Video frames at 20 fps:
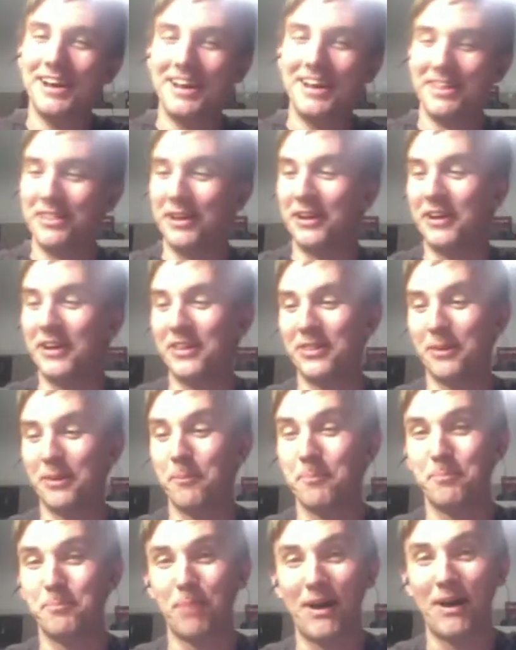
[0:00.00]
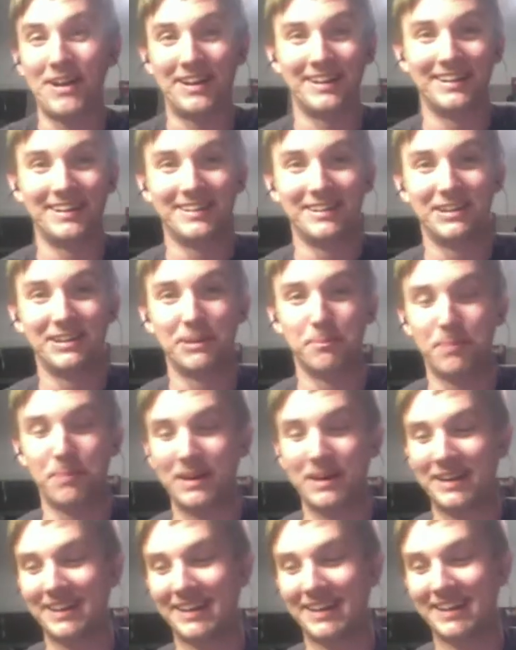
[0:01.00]
You need help? You need a
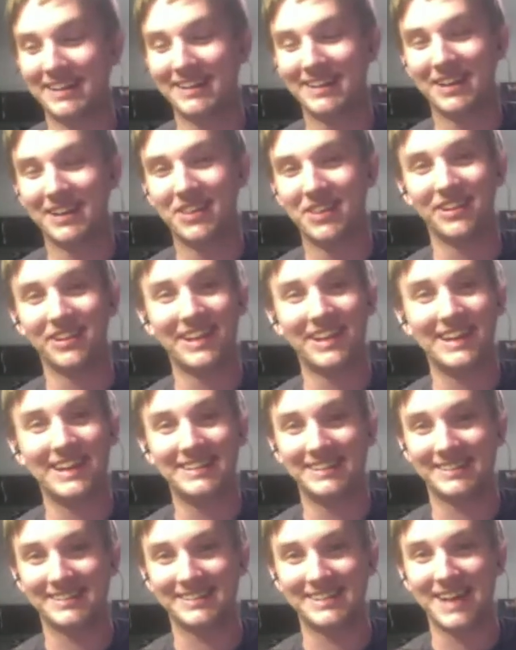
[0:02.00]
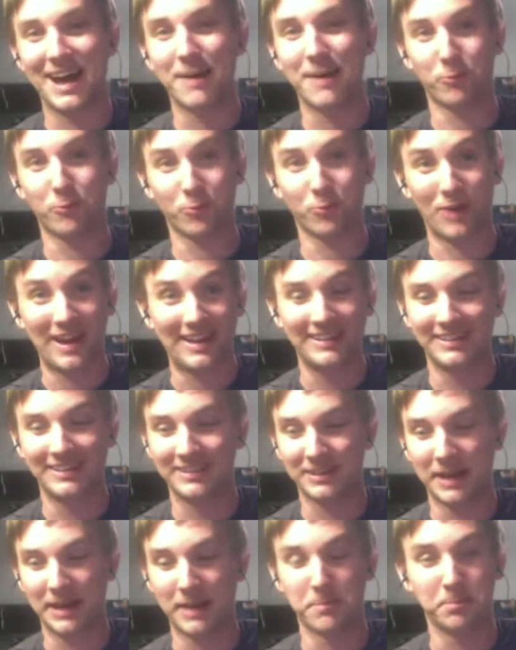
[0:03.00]
script? The light is not red
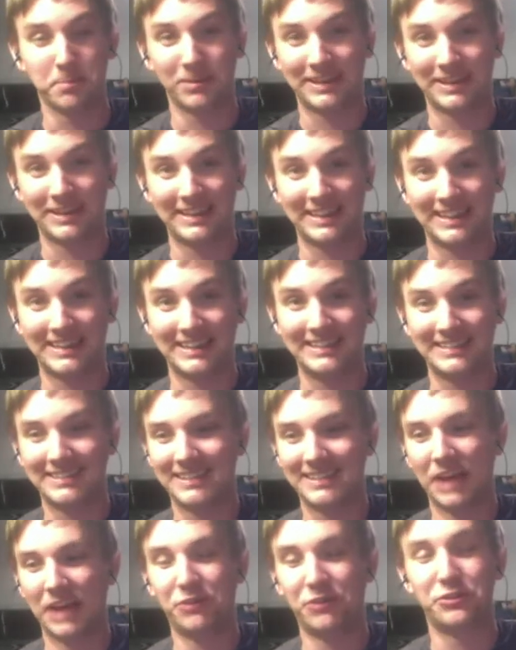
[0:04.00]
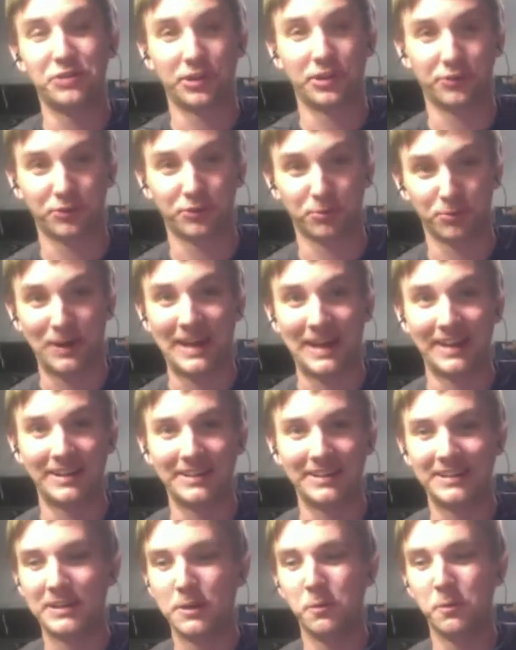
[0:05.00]
and blinking. It's just red,
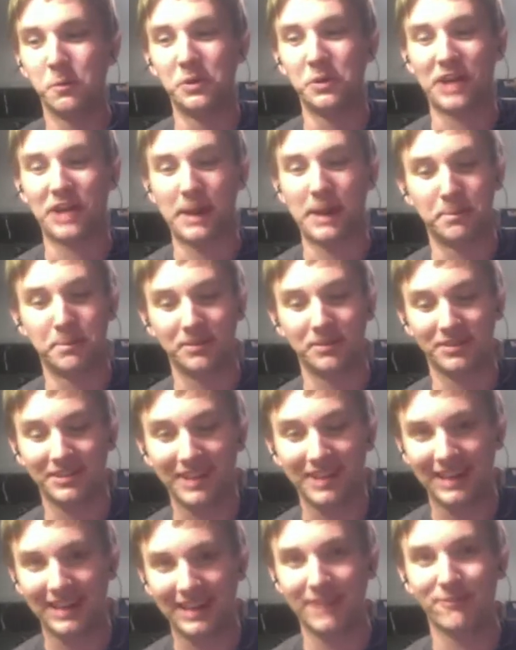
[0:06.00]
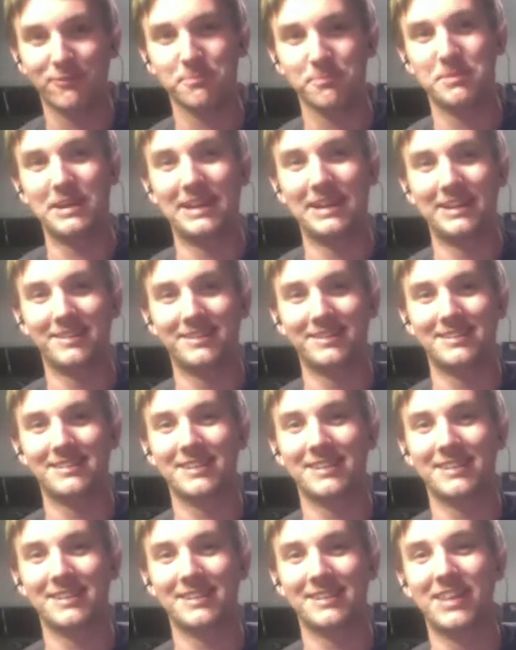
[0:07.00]
which I believe means
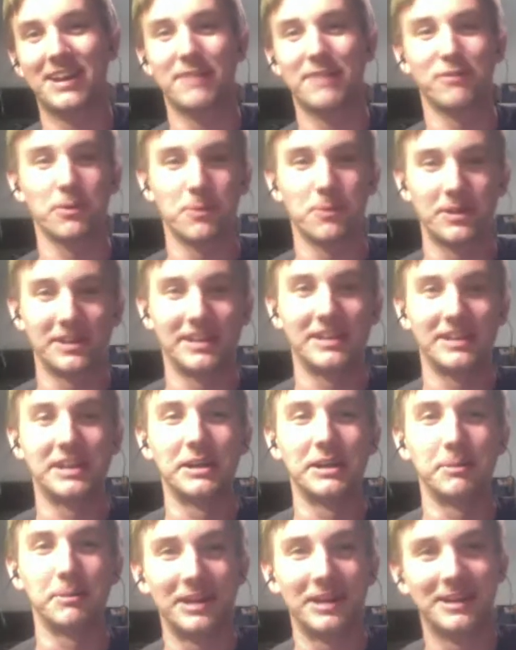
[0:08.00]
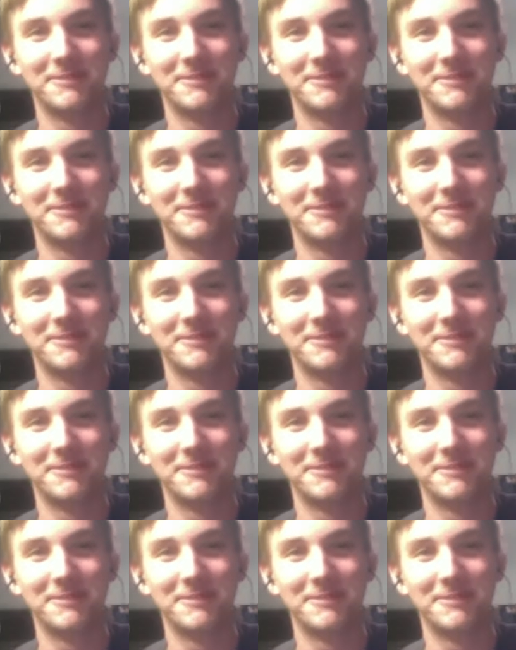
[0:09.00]
that everyone can hear me.